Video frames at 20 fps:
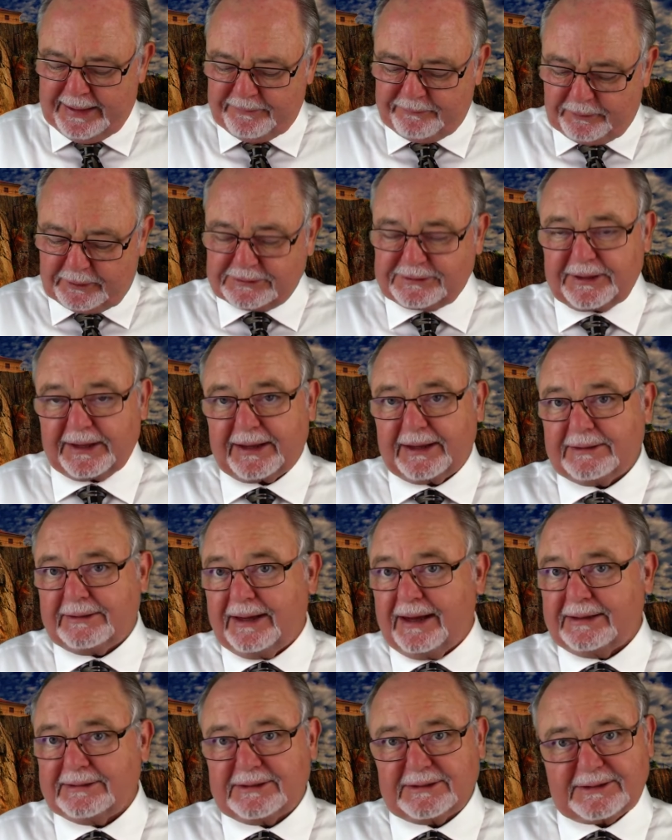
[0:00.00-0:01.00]
First thing he
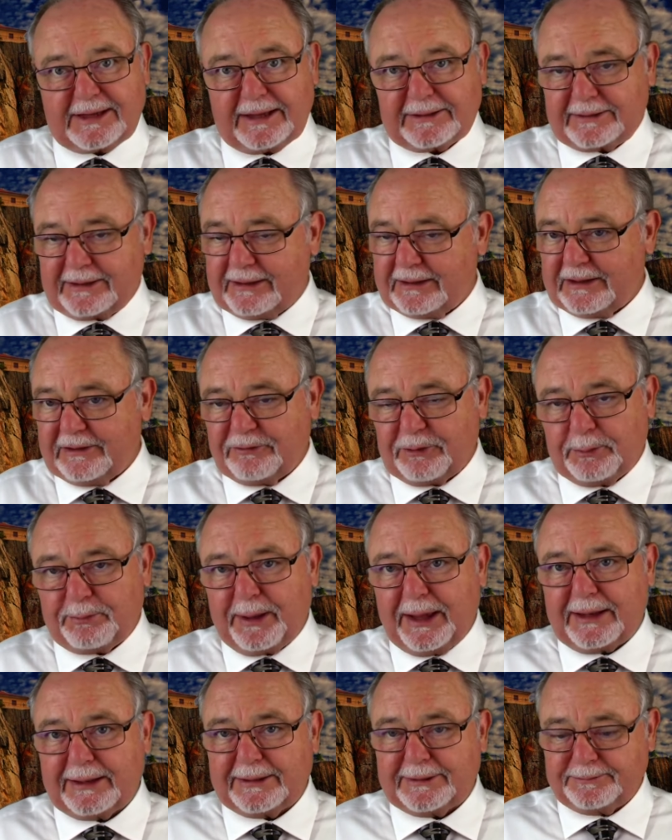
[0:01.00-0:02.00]
does is get clear of
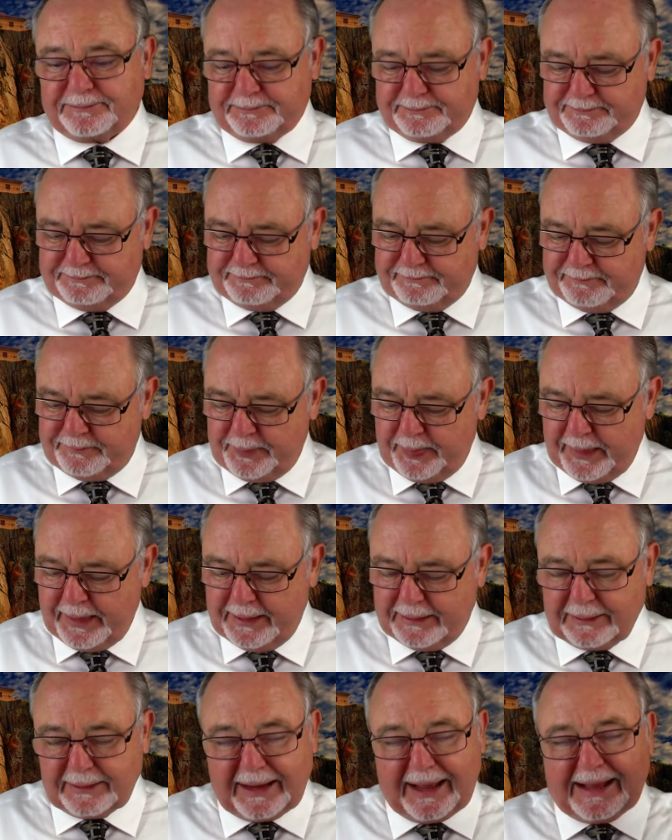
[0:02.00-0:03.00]
rebellion.
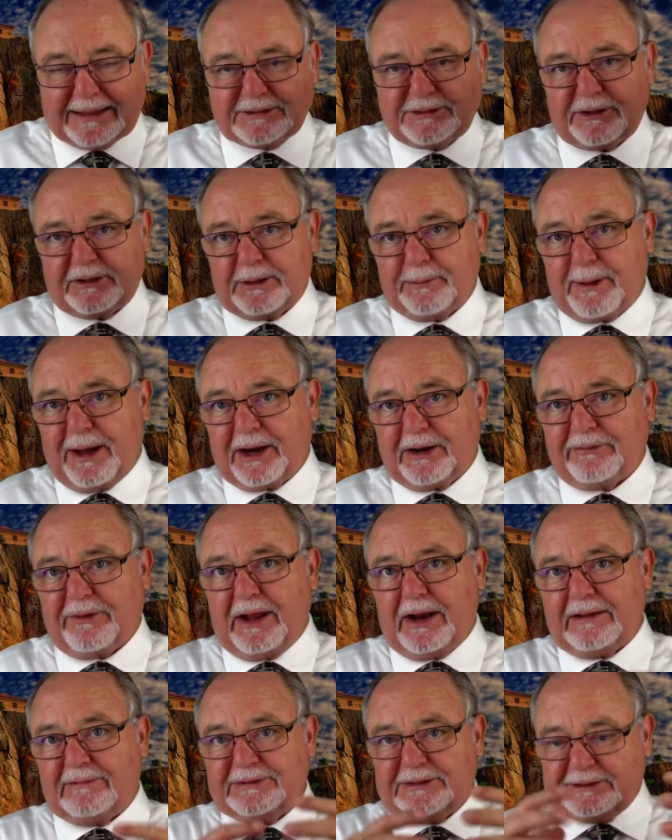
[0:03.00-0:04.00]
Lands on the Mount of
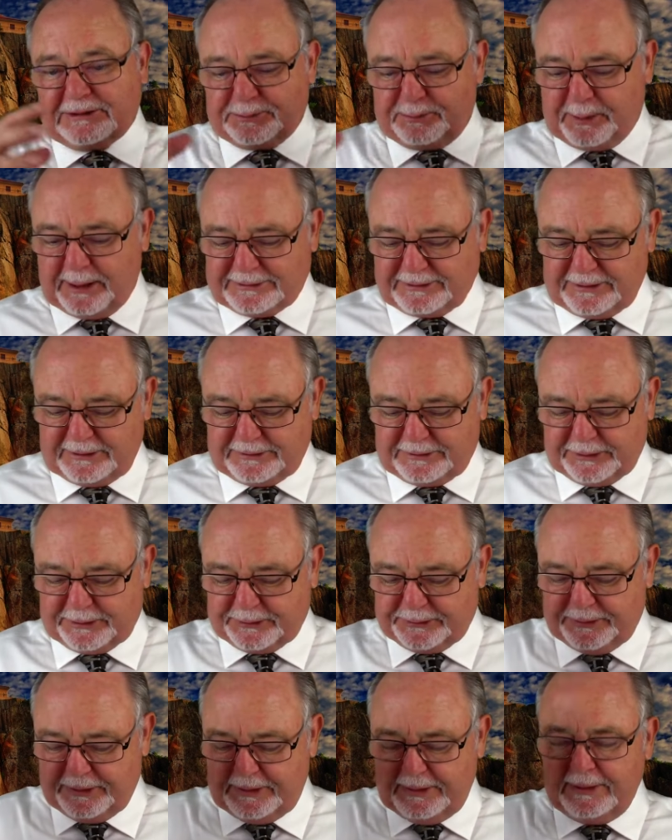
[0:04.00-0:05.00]
Olives, it splits in
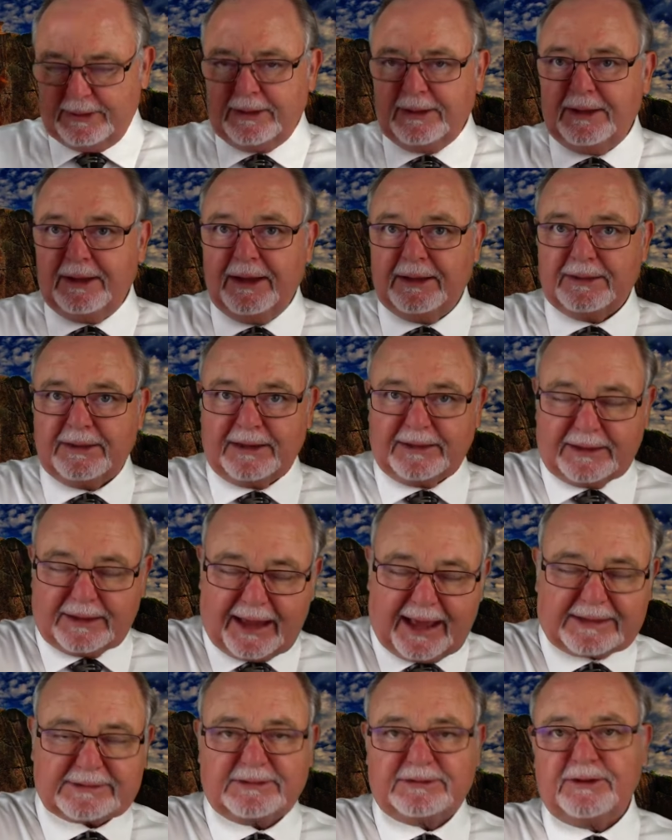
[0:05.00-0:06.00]
two. The
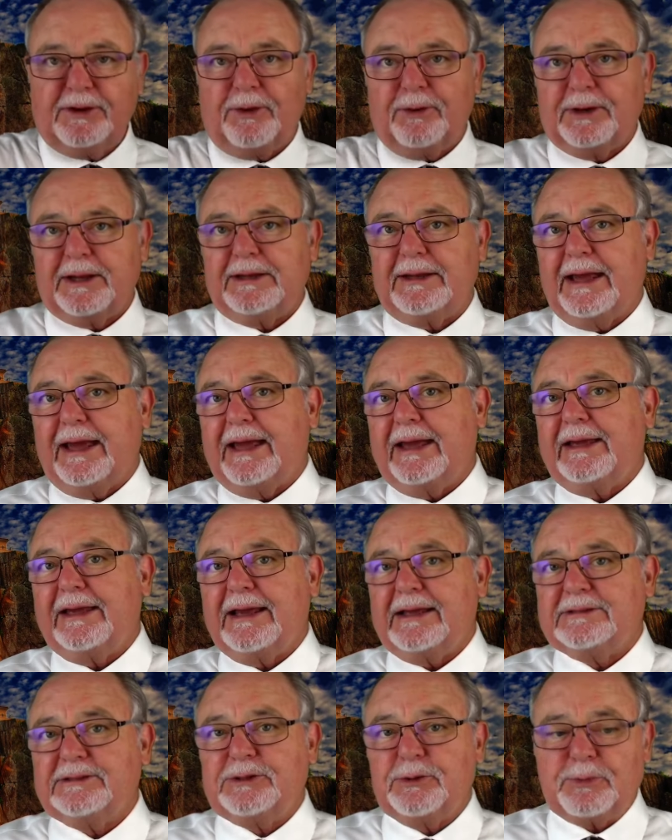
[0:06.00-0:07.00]
next holy day
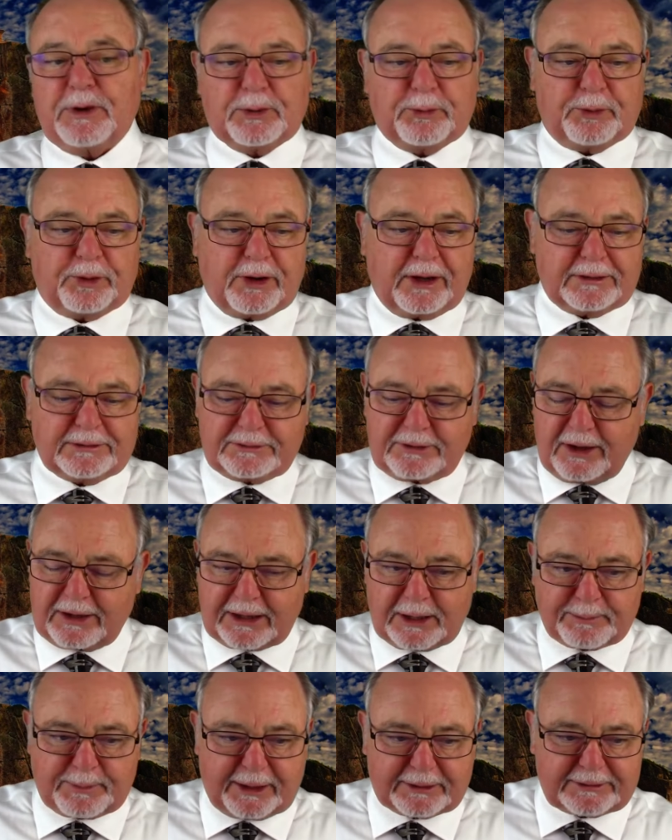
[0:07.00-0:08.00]
is the one we're on
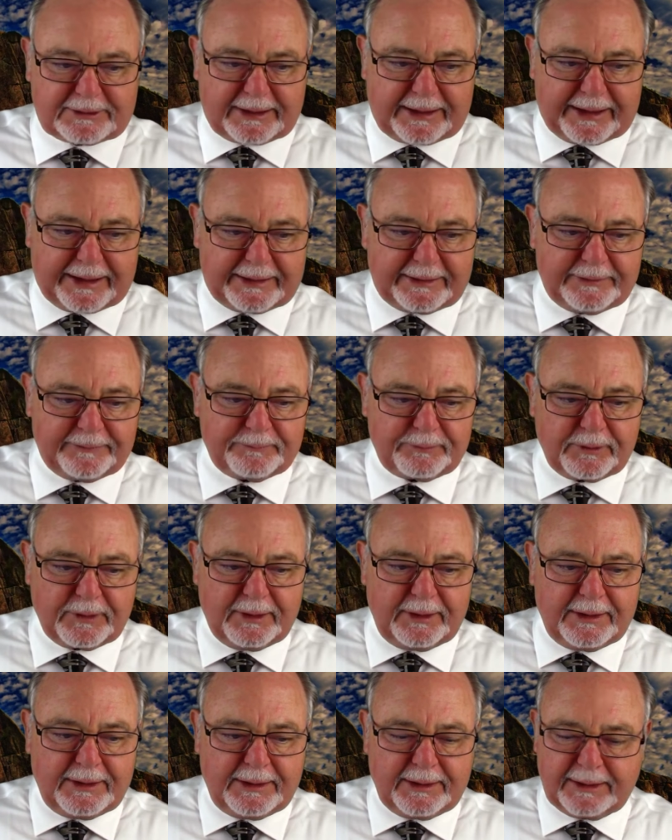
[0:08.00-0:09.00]
talking about today,
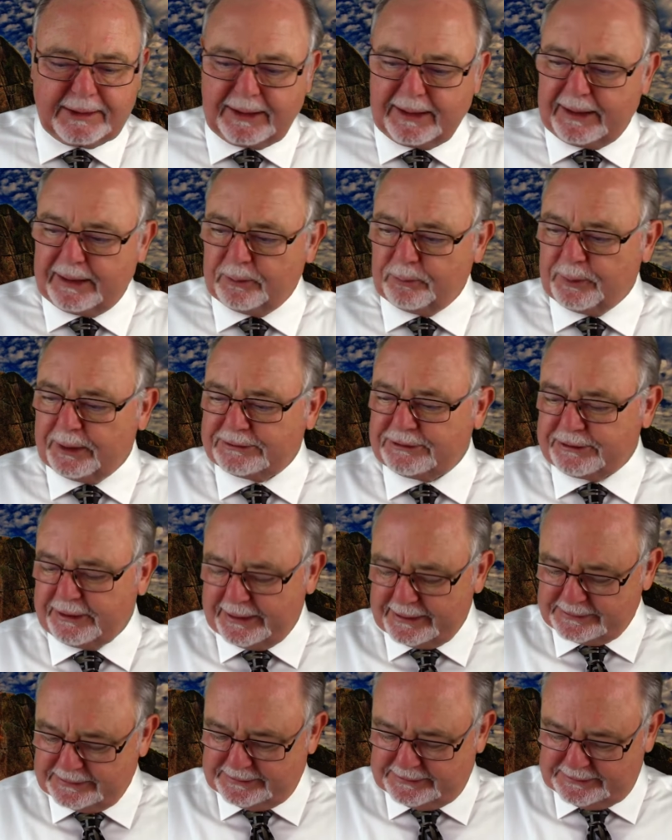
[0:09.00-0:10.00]
which
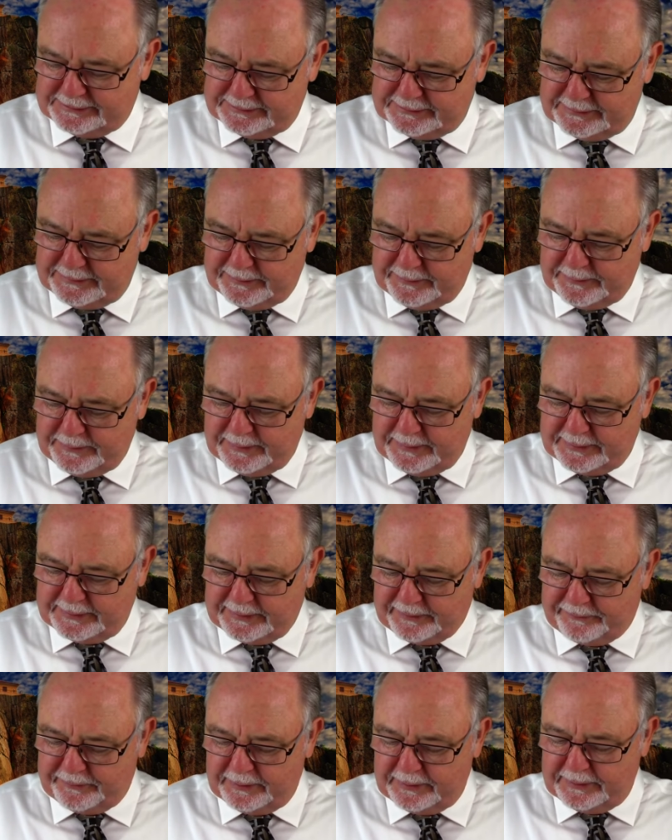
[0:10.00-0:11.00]
is
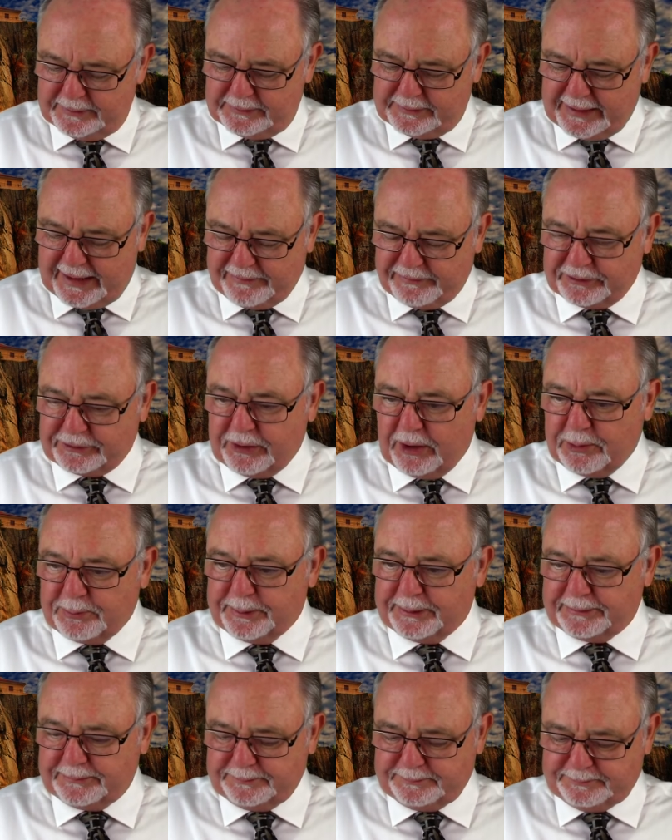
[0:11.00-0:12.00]
the Day of
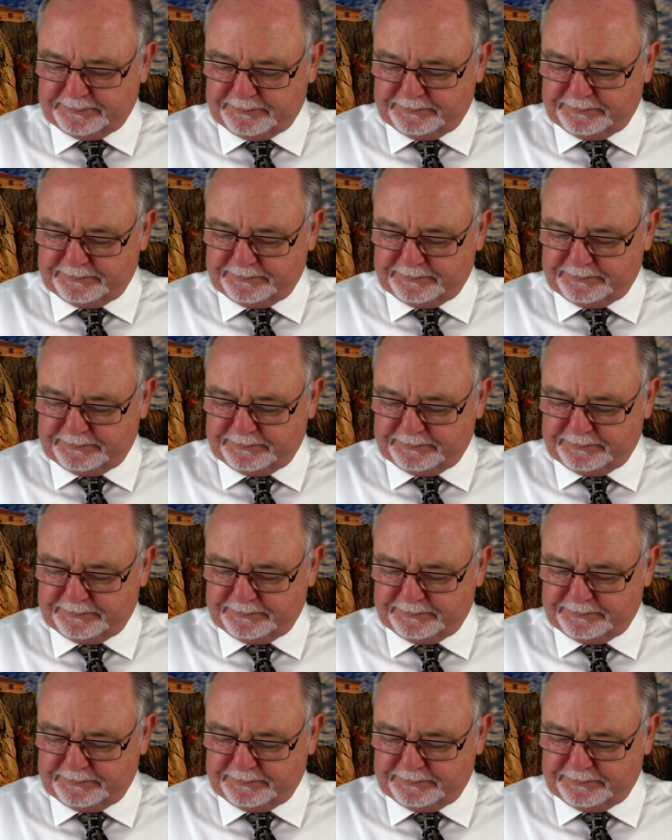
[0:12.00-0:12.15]
Atonement.